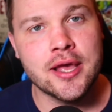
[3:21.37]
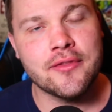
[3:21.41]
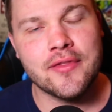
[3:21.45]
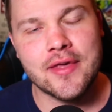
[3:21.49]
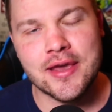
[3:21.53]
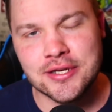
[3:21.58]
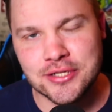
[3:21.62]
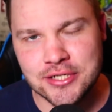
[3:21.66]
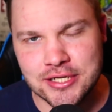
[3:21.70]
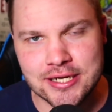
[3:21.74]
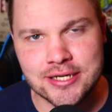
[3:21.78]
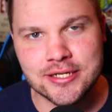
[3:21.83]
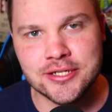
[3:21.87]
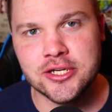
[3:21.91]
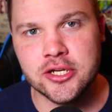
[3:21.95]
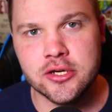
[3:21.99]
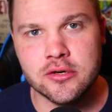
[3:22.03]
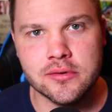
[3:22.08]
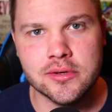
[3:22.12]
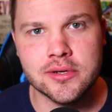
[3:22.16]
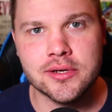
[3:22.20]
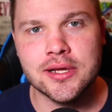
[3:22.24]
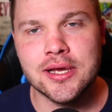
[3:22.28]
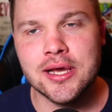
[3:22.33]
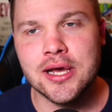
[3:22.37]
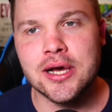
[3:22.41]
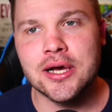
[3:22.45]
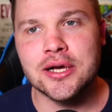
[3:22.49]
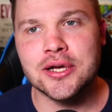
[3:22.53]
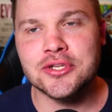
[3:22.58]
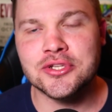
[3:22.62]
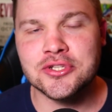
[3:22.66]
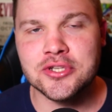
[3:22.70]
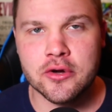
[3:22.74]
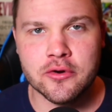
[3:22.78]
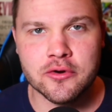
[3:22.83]
They didn't do it,
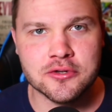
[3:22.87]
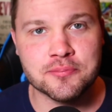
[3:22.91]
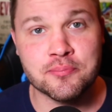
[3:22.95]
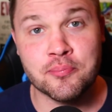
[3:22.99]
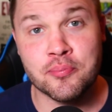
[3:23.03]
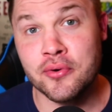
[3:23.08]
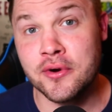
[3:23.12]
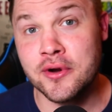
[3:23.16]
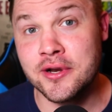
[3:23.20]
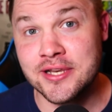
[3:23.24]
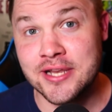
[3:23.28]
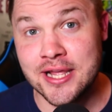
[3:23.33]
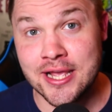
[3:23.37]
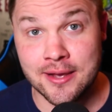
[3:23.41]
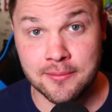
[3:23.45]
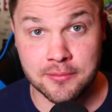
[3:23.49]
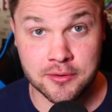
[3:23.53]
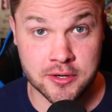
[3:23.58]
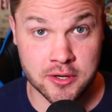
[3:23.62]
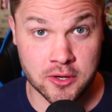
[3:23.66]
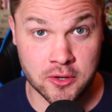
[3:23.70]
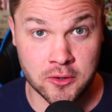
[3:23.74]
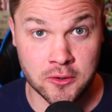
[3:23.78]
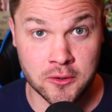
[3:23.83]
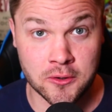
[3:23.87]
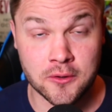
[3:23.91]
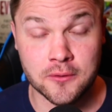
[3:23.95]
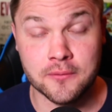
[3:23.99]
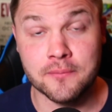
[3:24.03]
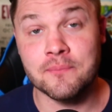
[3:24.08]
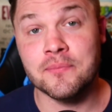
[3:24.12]
so it's pretty damn cold.